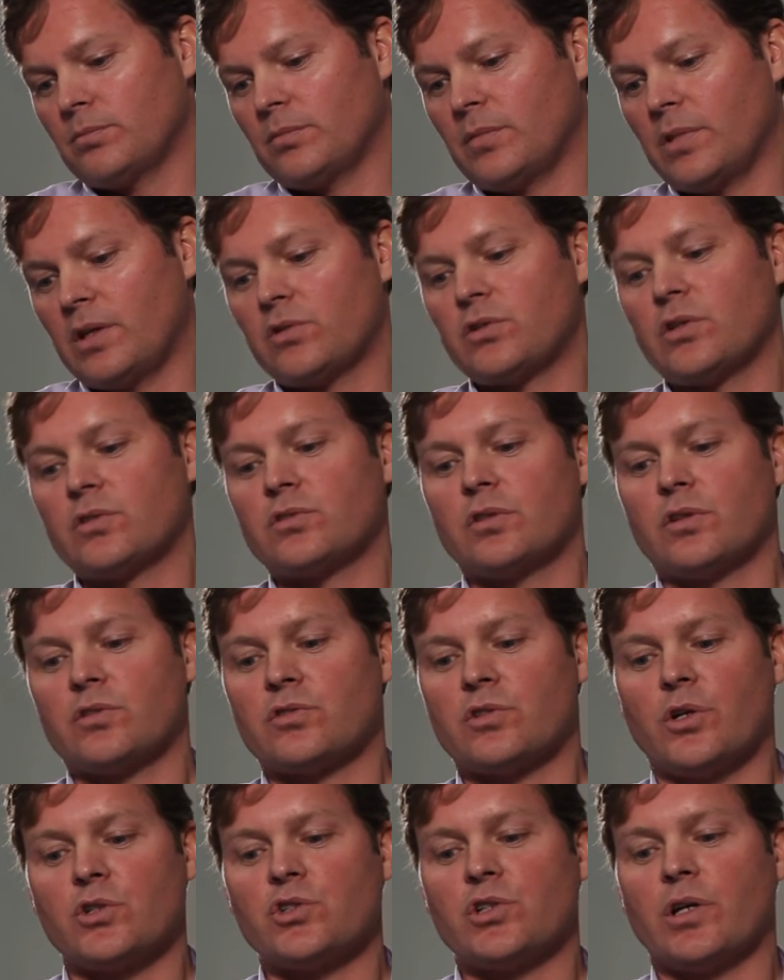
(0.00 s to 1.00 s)
this isn't a
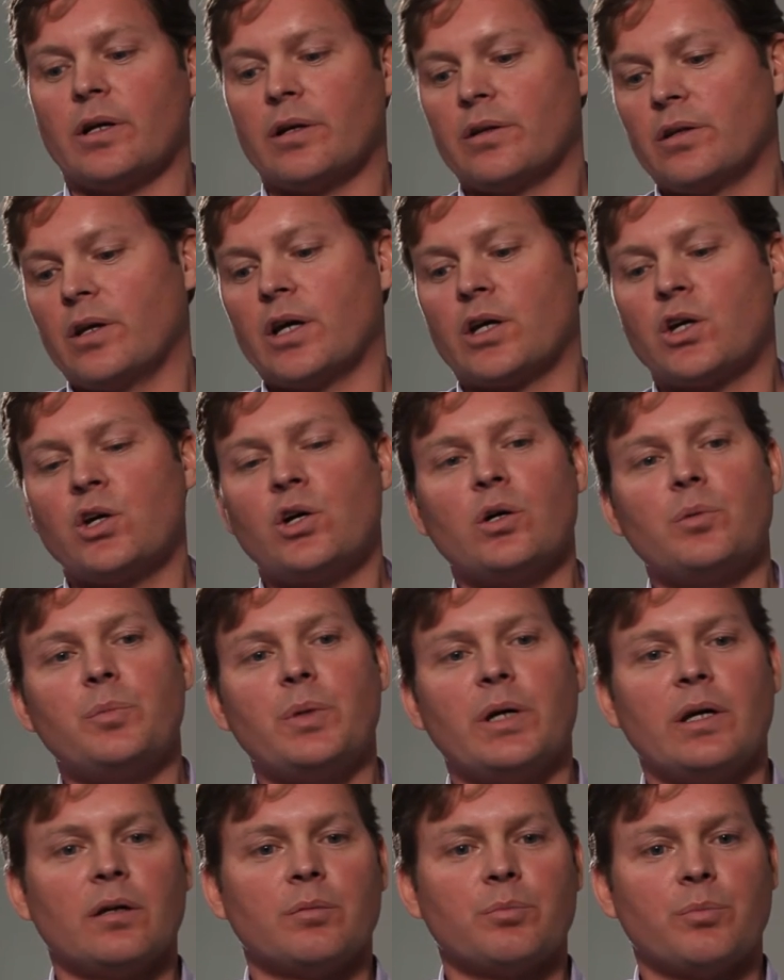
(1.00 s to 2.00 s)
search engine. It could
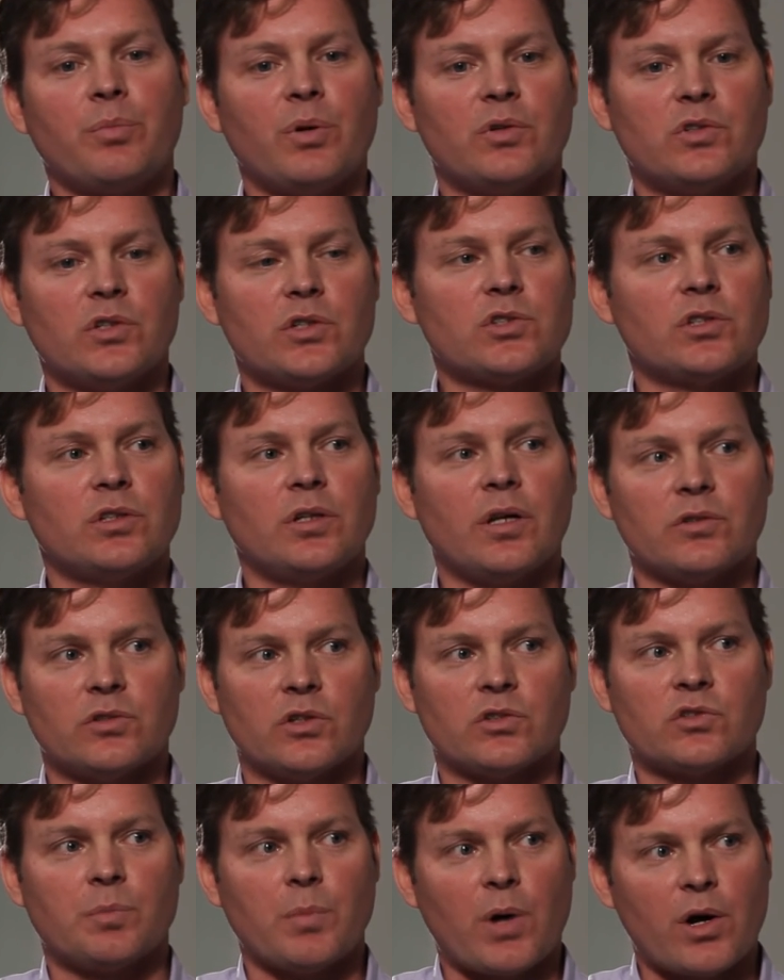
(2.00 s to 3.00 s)
be positioned as
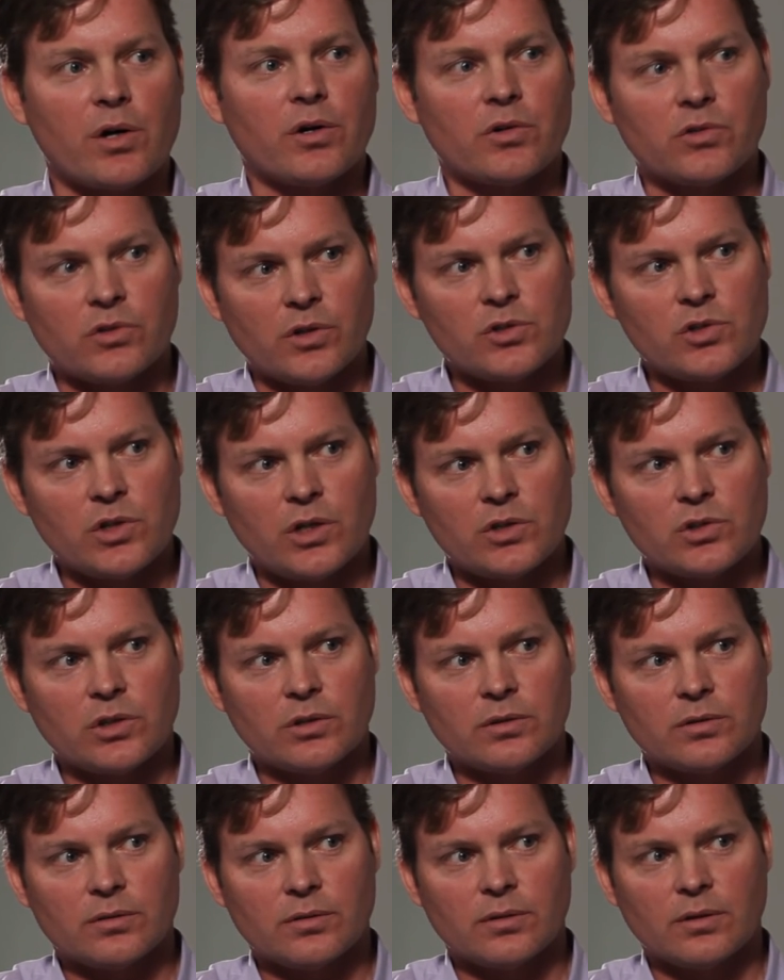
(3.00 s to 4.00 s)
a smarter search
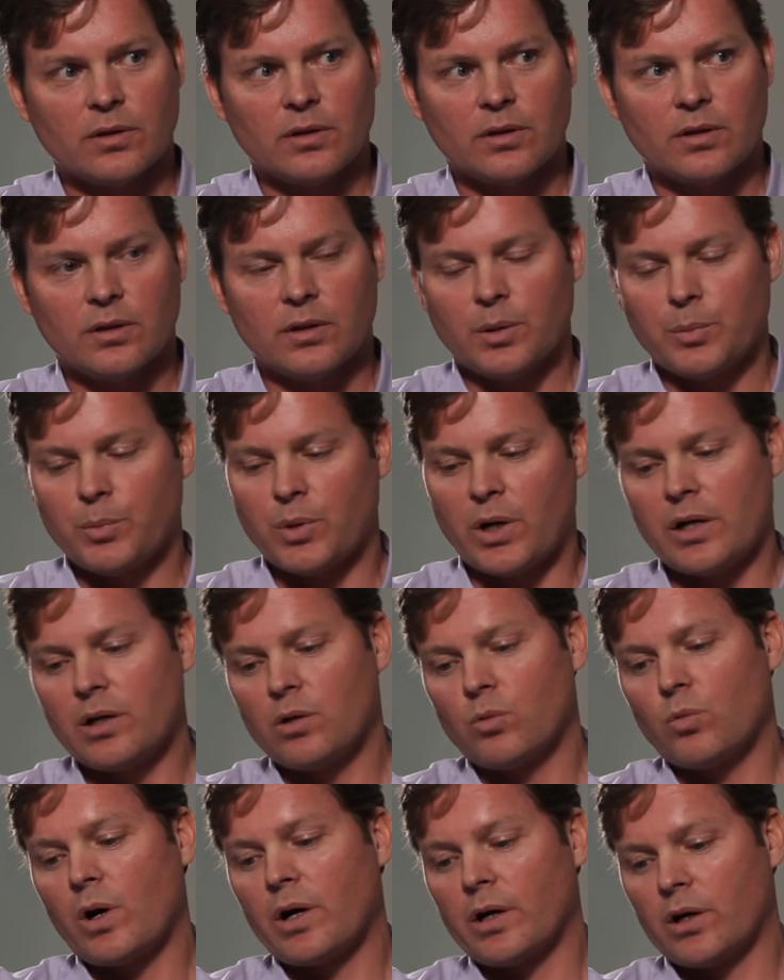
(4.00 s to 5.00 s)
engine, but I
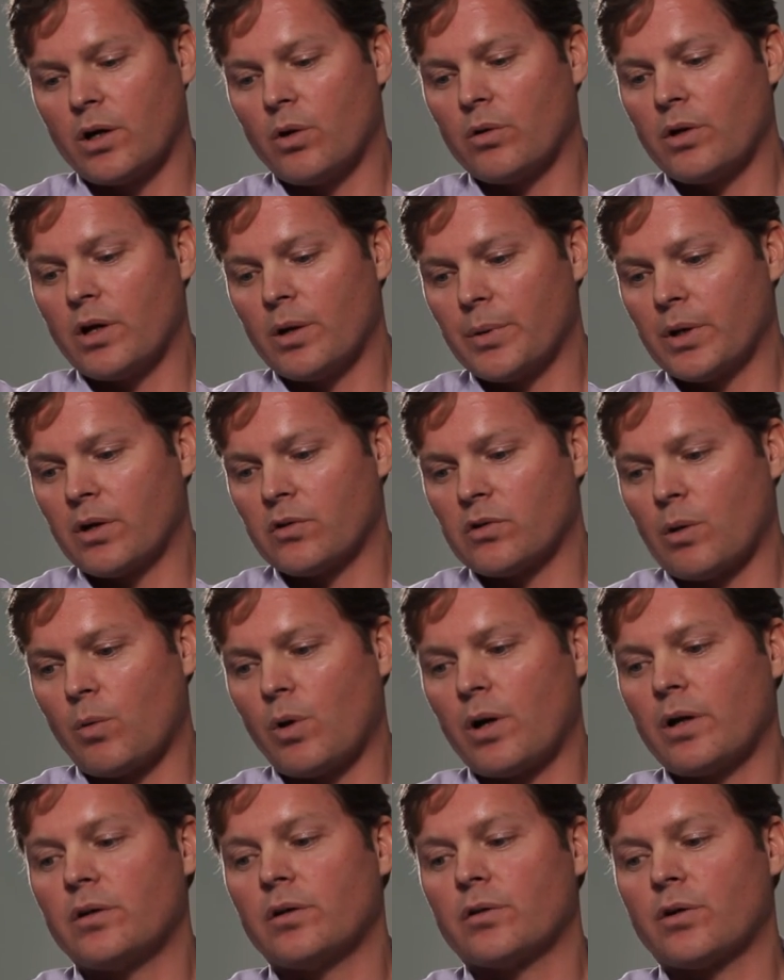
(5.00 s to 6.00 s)
didn't want to go there because I
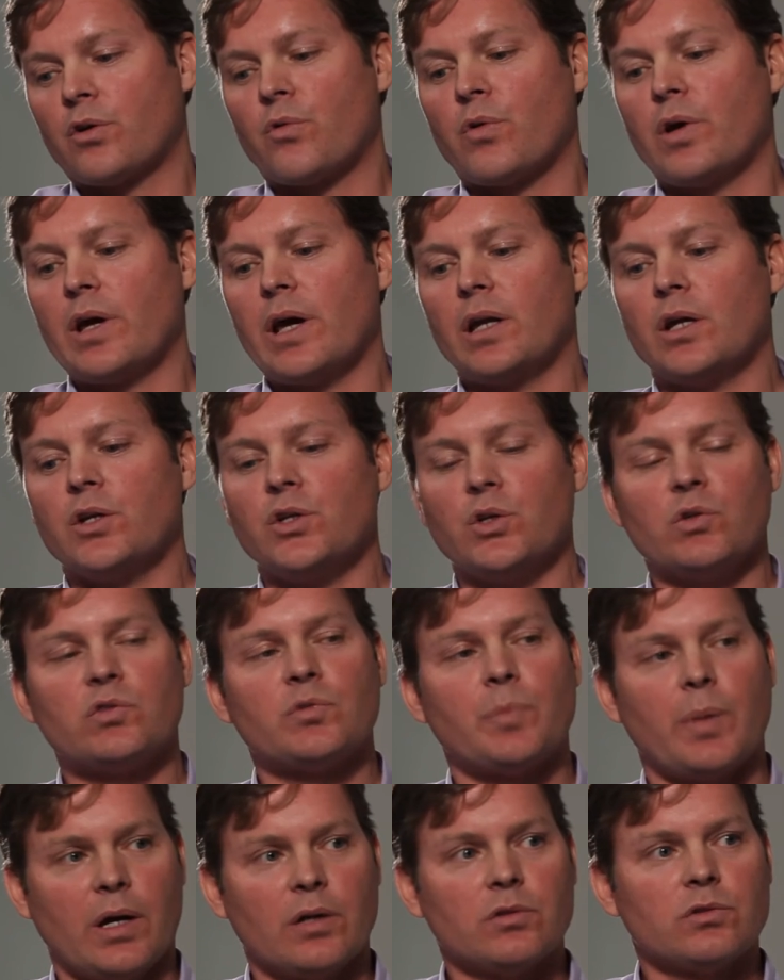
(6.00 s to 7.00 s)
wanted to create a new
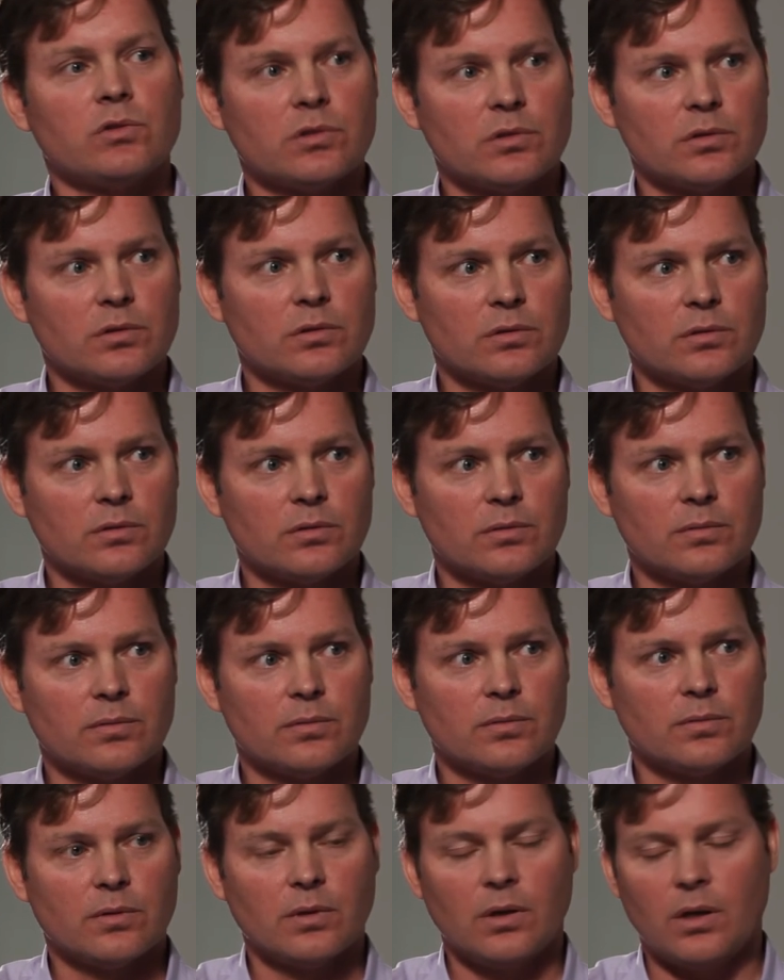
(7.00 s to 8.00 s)
space.
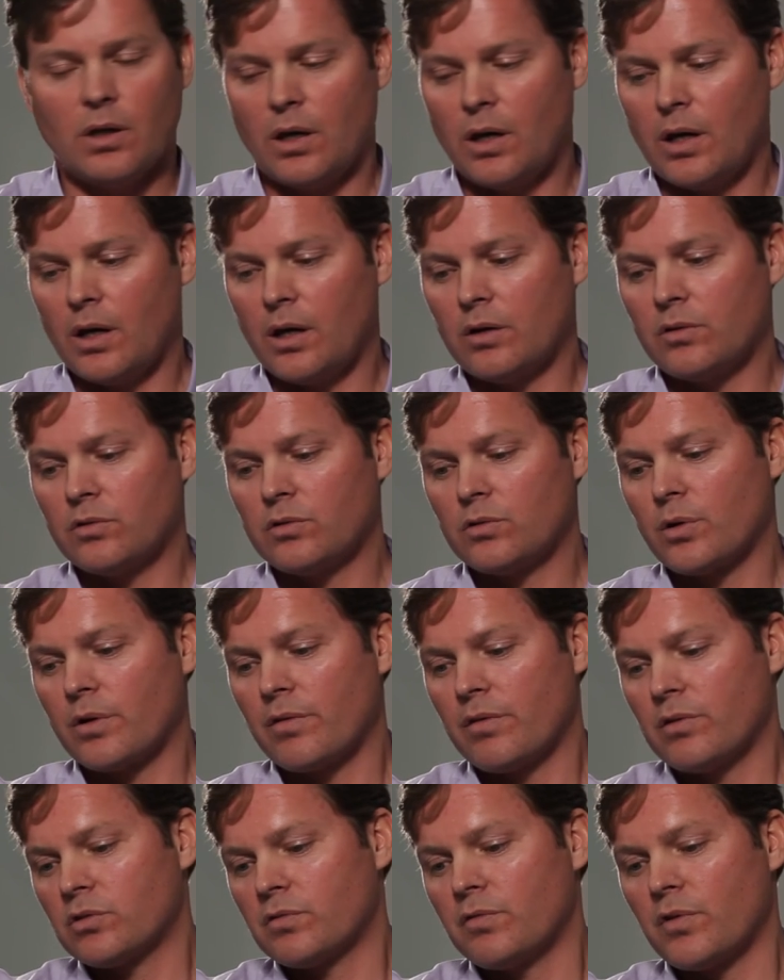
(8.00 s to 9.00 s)
And sort
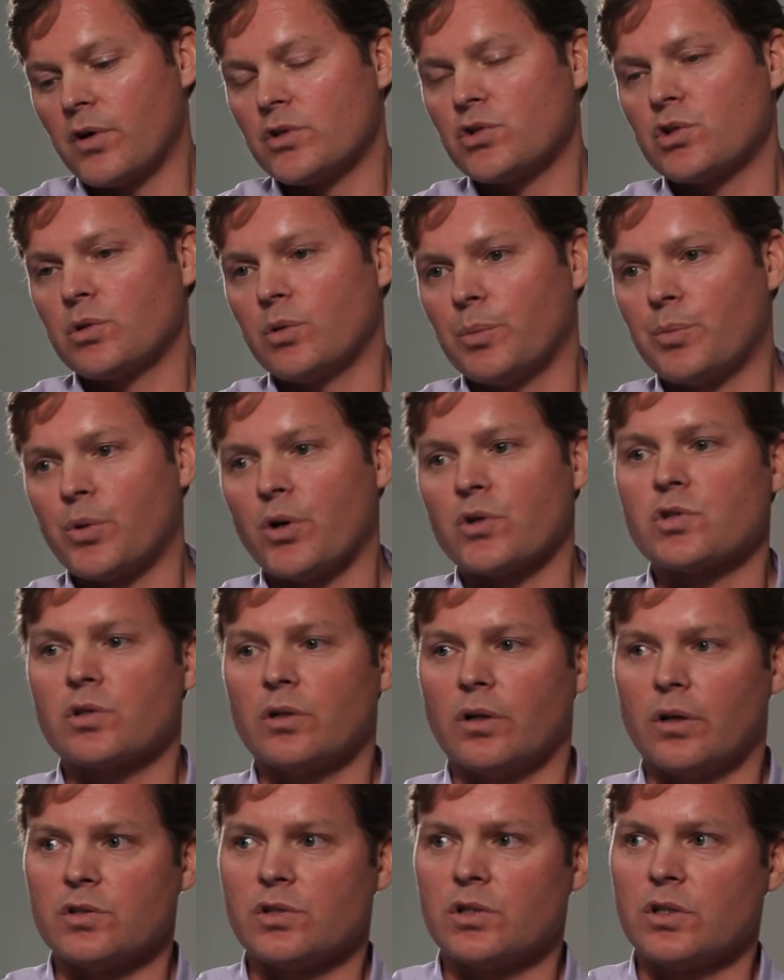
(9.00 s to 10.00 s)
of this virtual
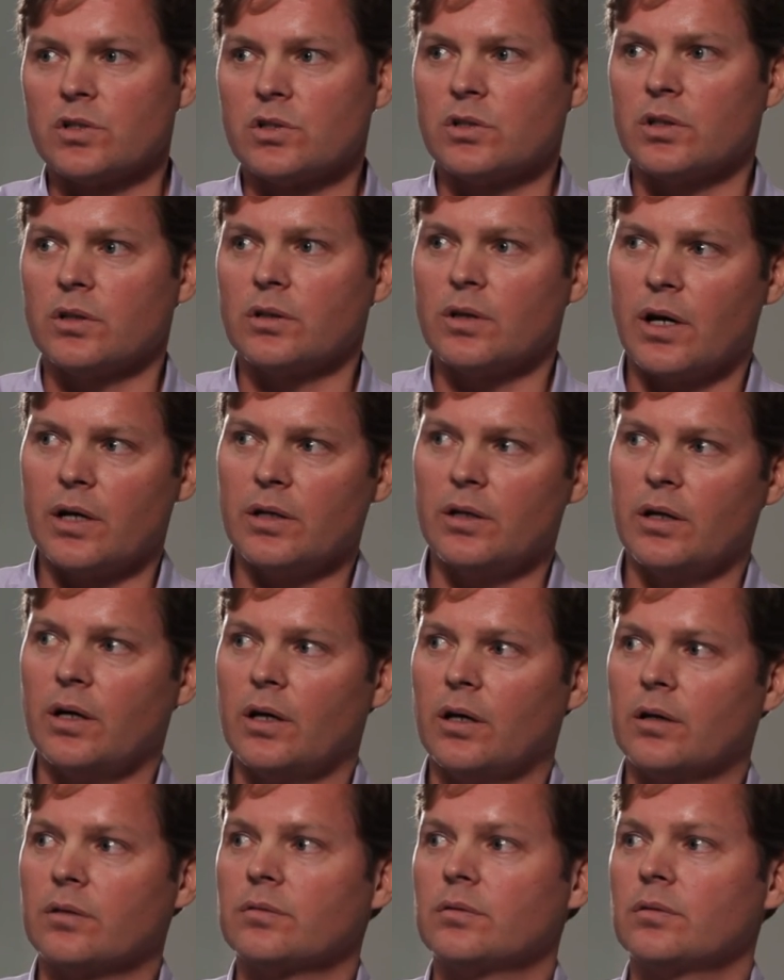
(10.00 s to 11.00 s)
personal assistant
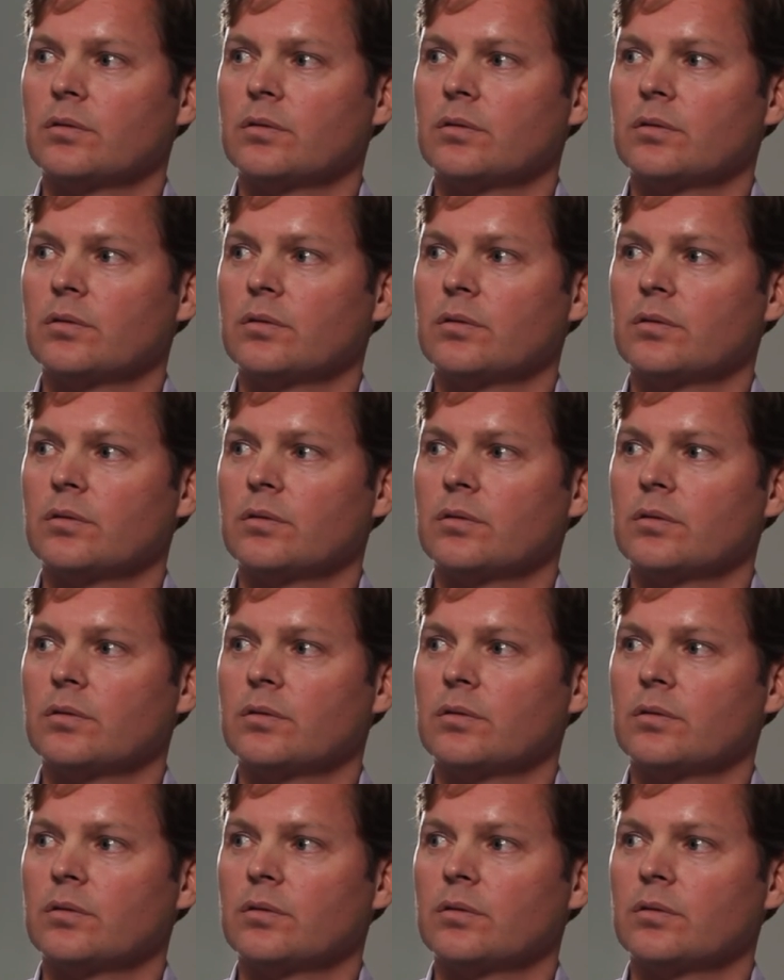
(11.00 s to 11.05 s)
idea